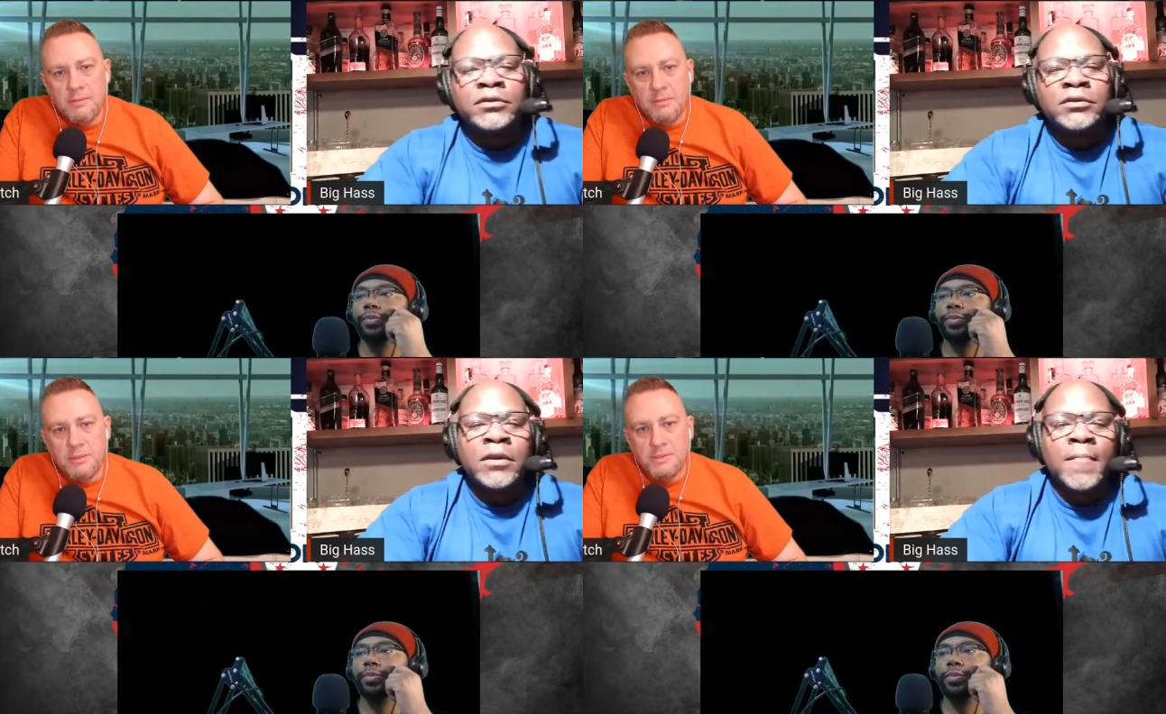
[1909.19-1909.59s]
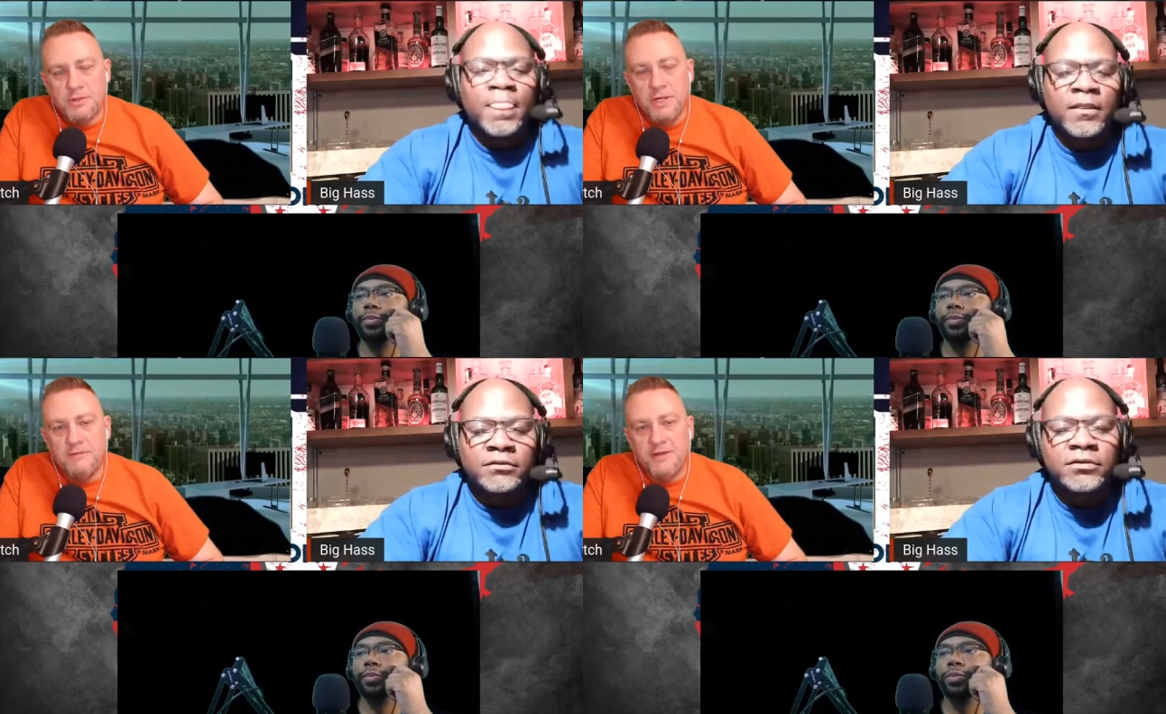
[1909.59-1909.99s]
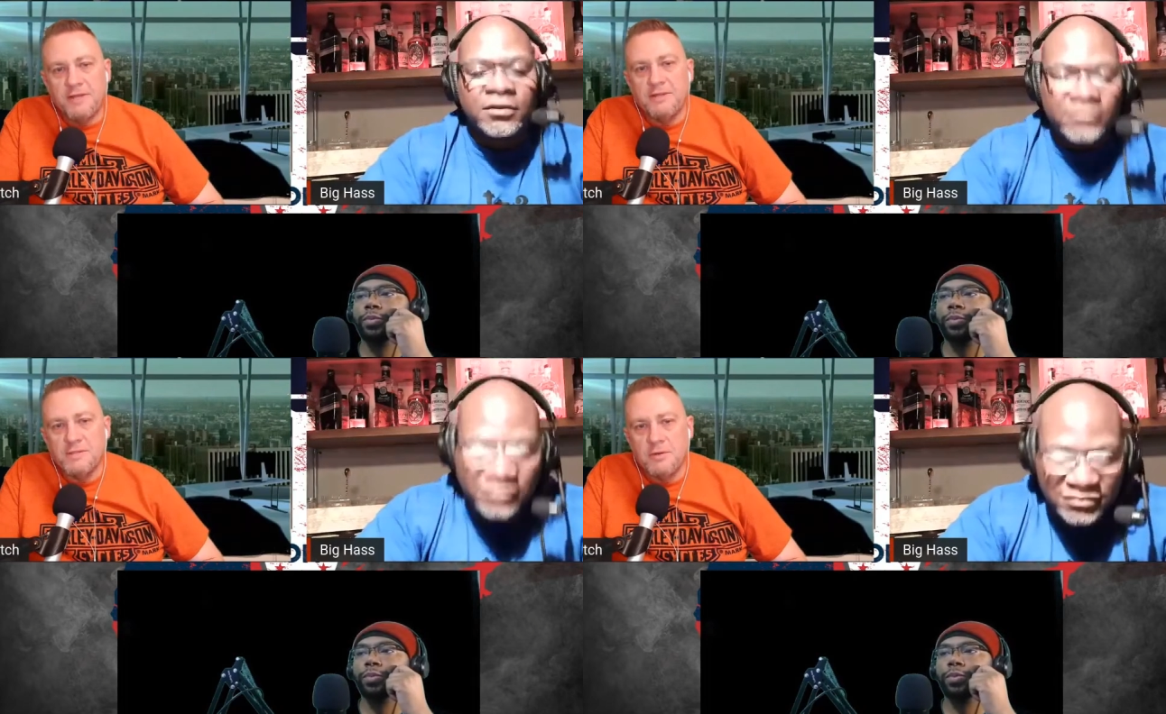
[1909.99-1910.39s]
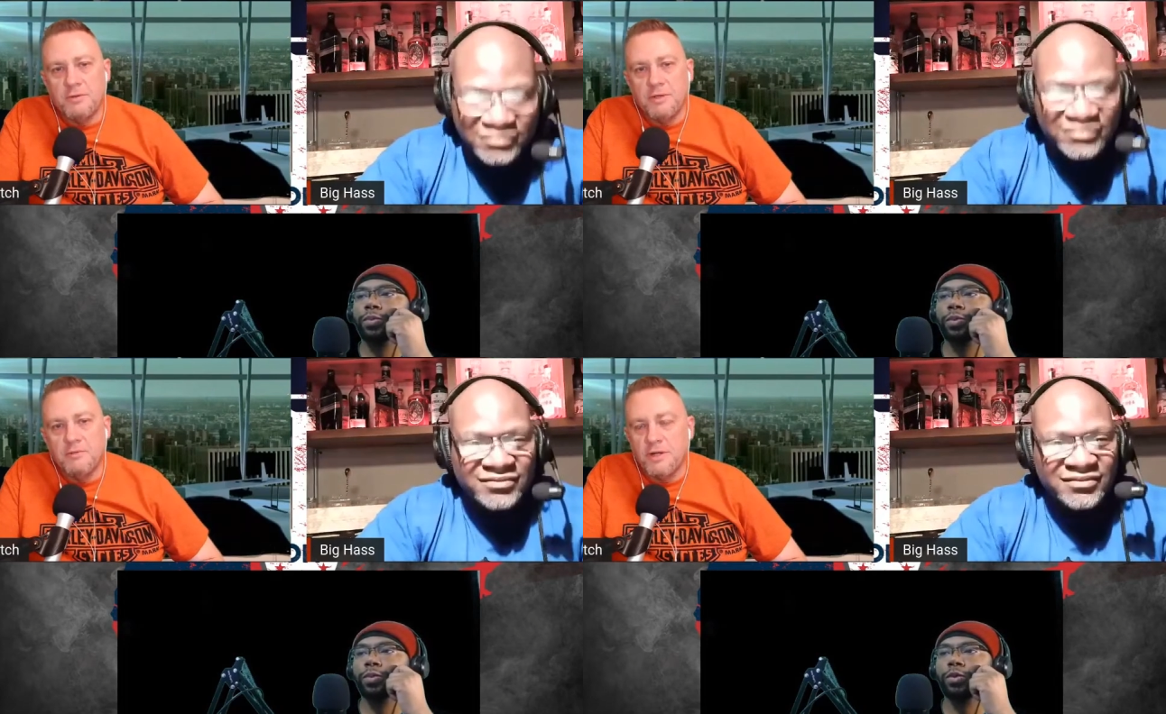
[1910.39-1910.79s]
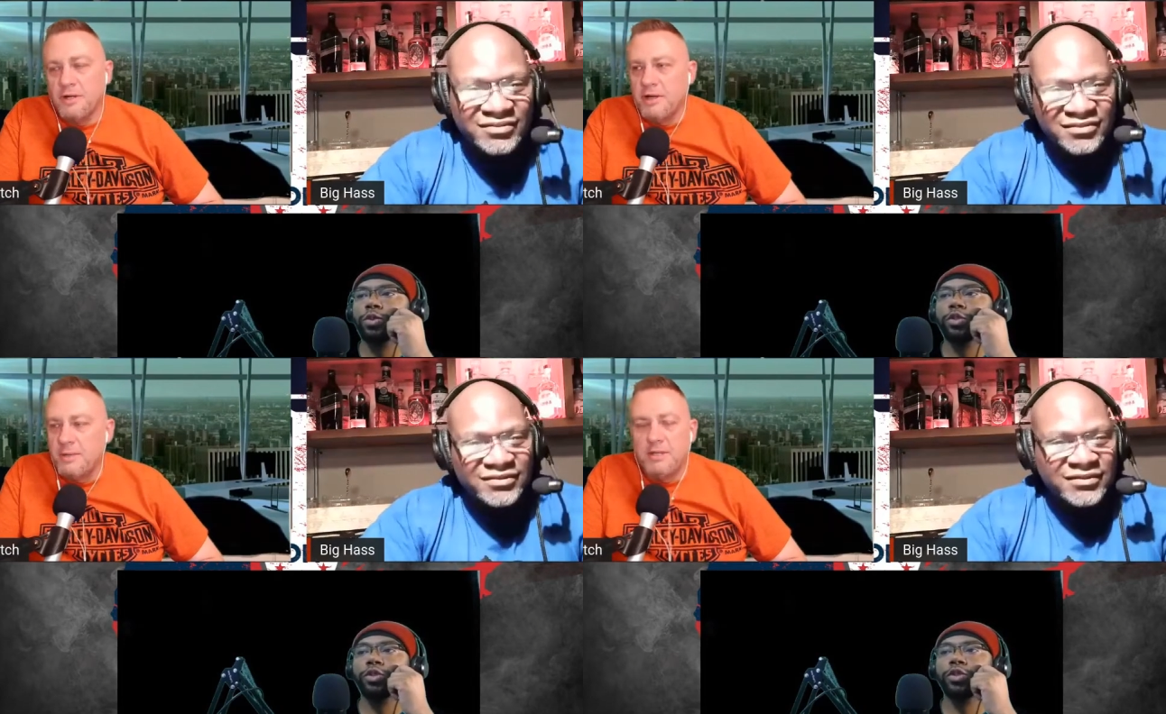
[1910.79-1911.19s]
Speaker 1: Destroy your faith. So we're, we're in
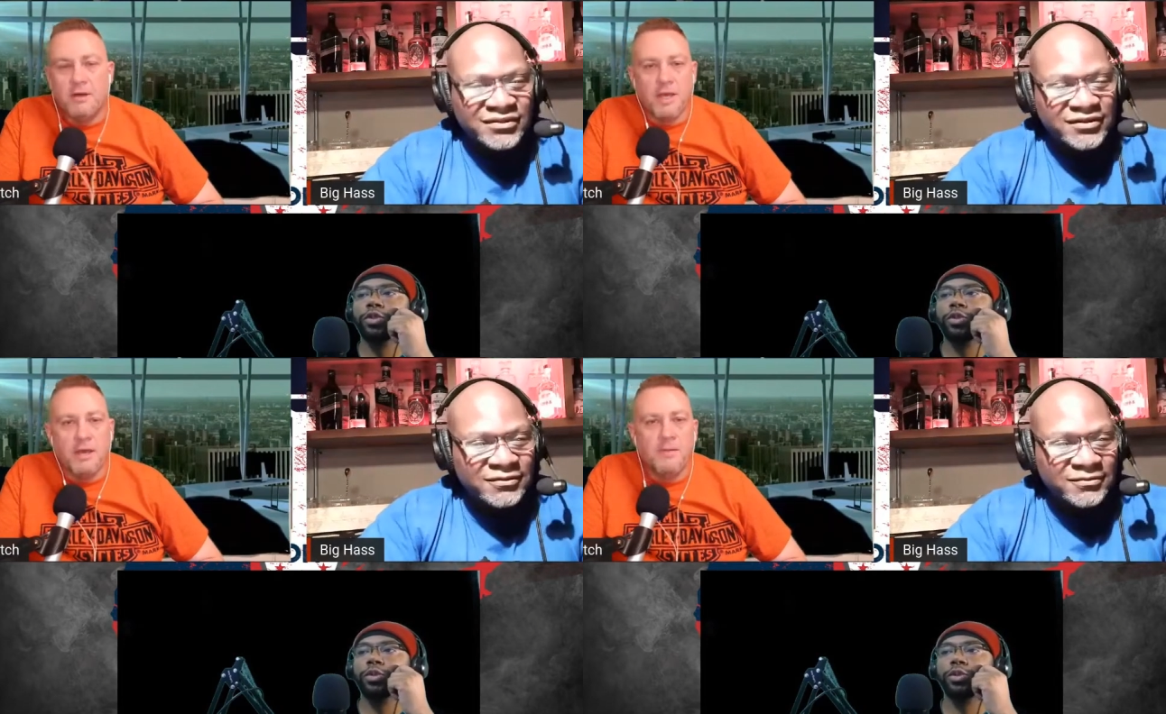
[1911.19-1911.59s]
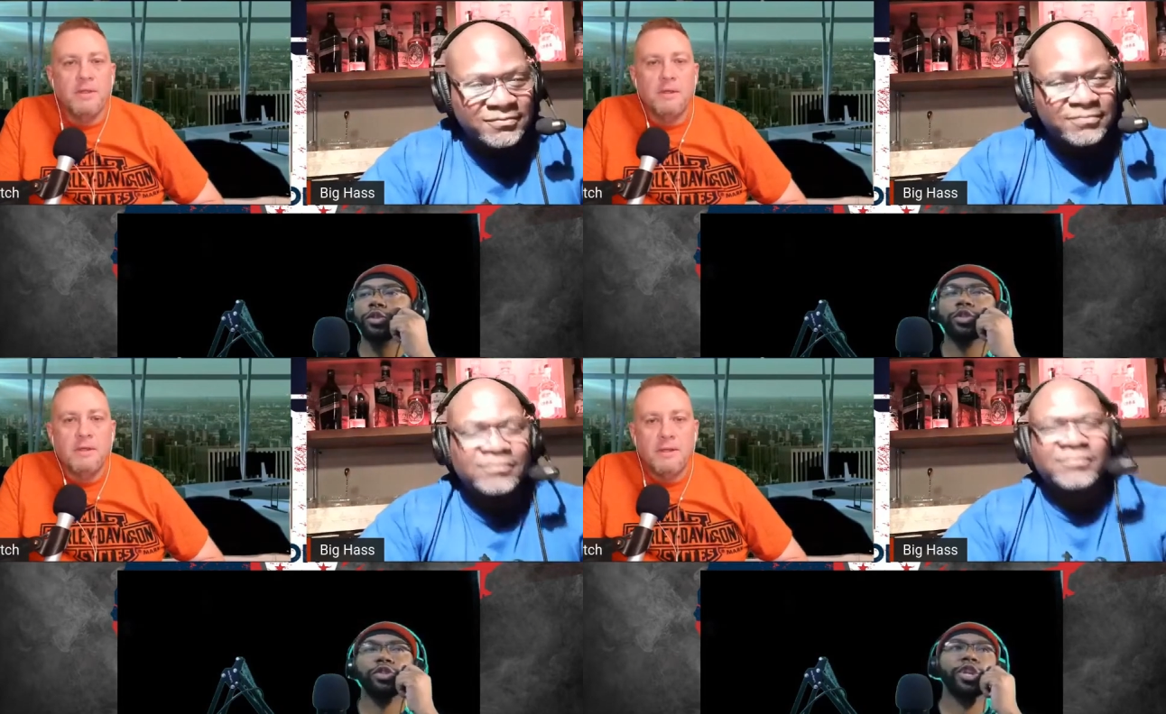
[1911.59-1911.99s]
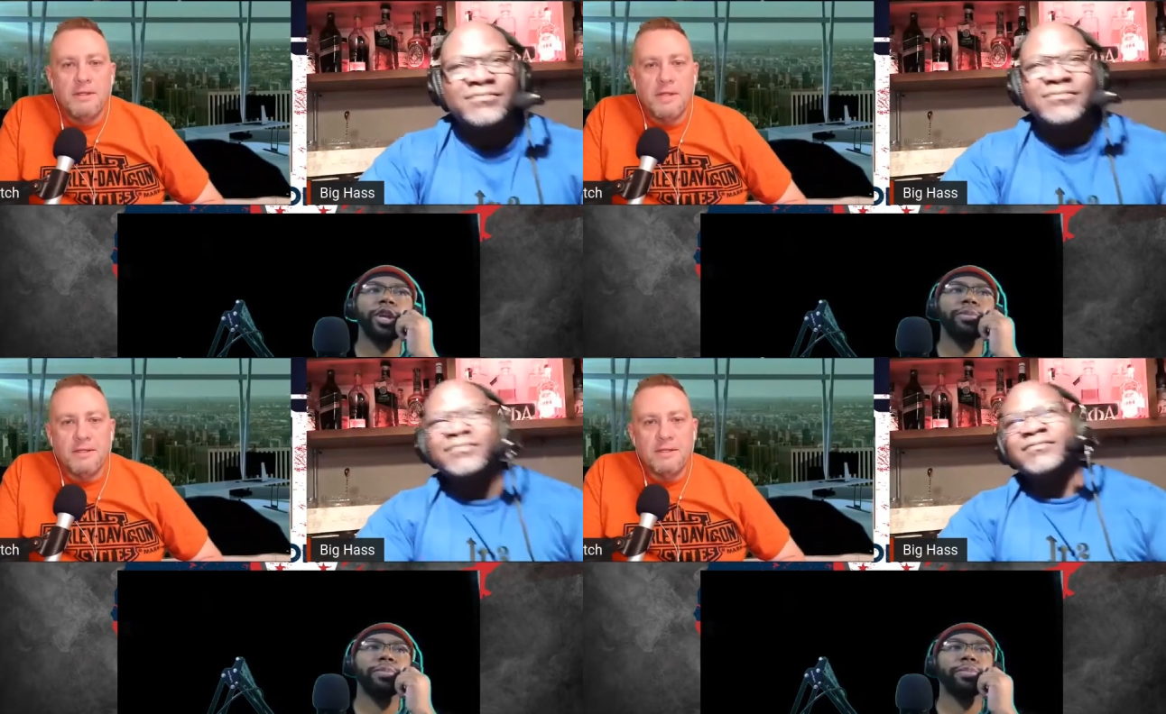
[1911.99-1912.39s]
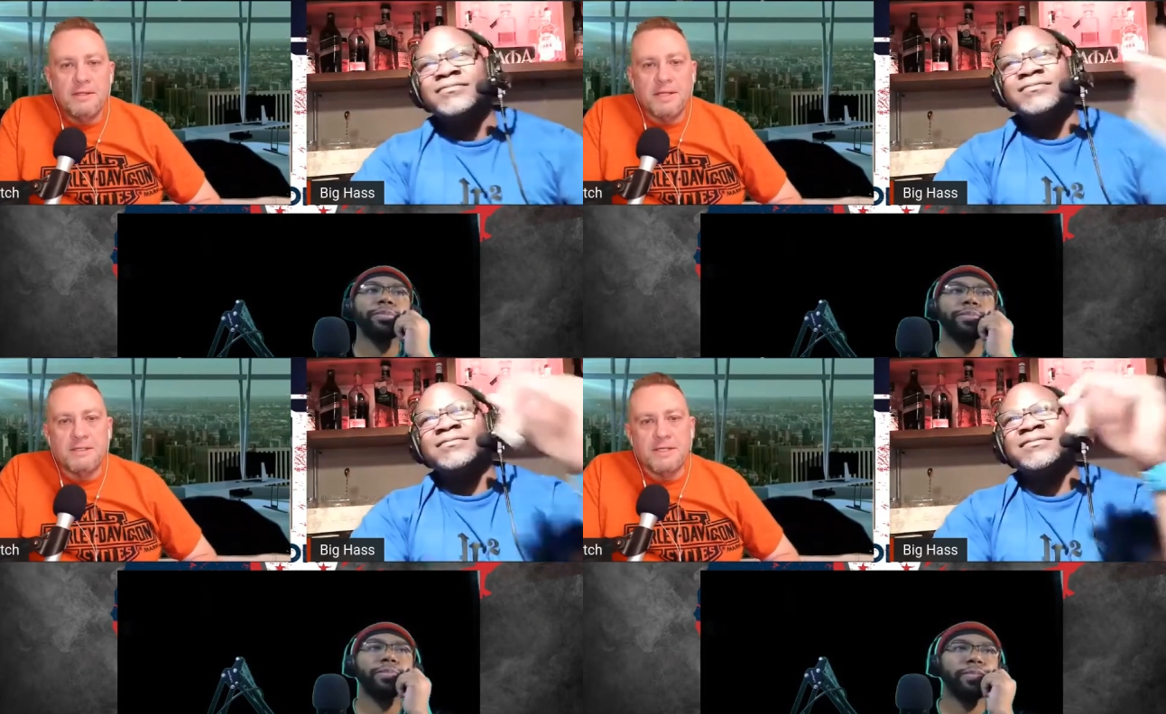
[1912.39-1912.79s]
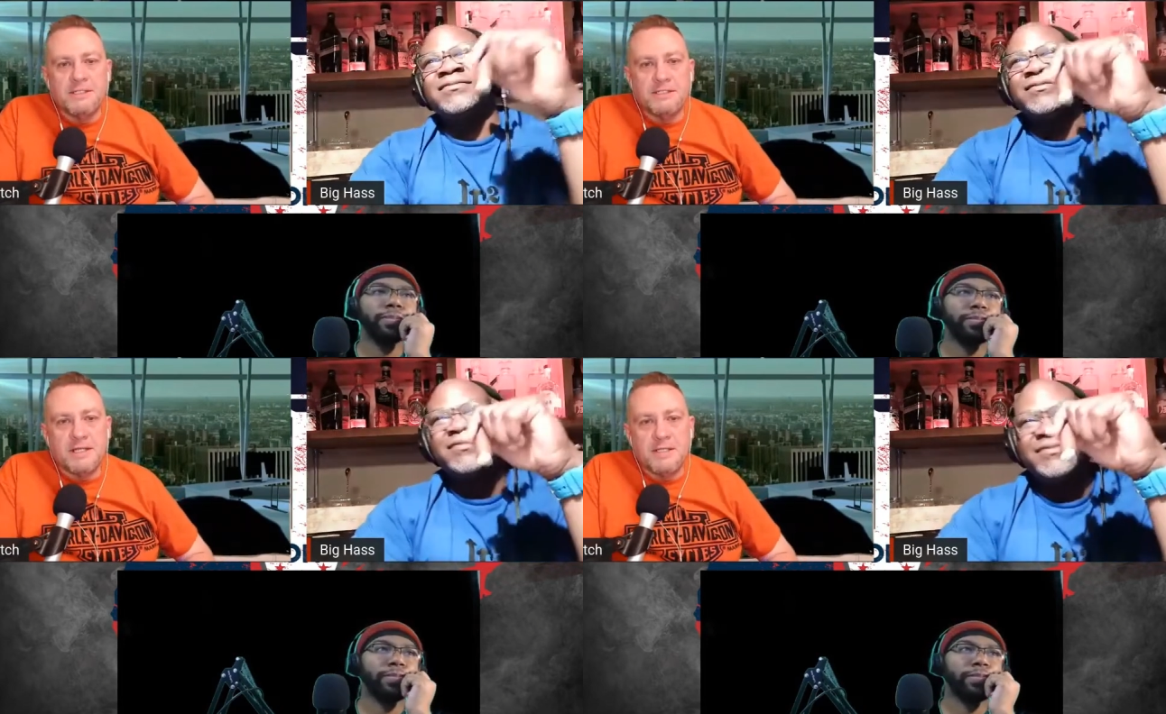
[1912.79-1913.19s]
agreement. Okay. Shame. That, that, that's
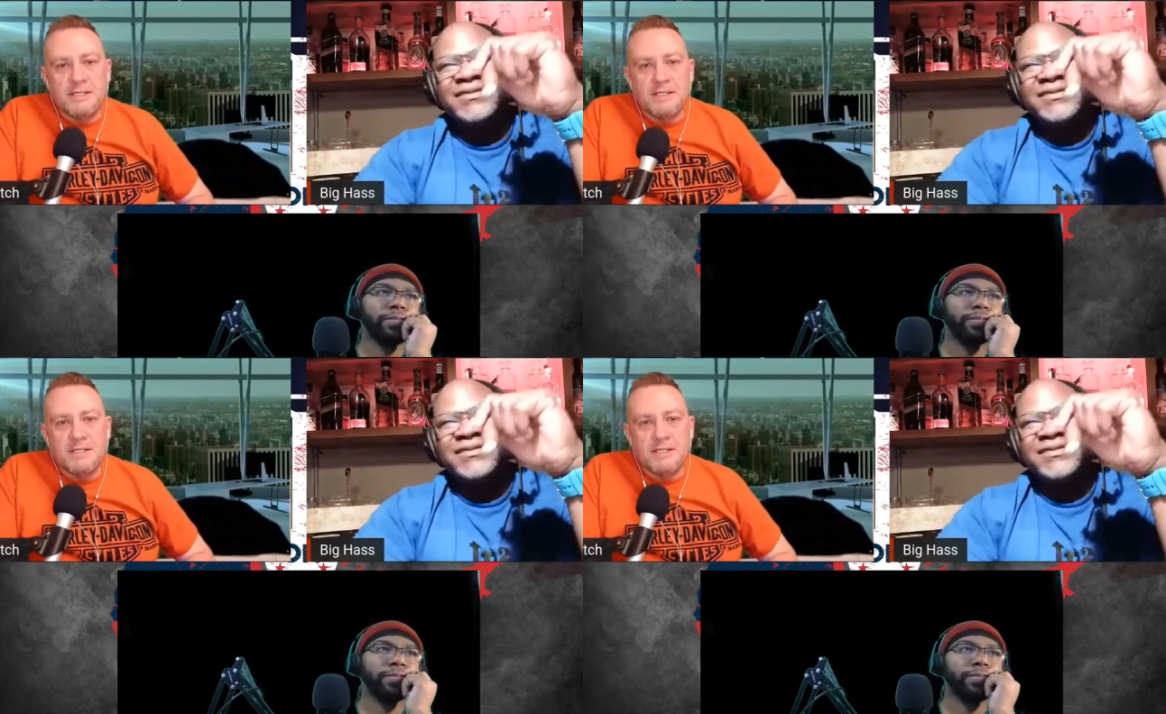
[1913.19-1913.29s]
that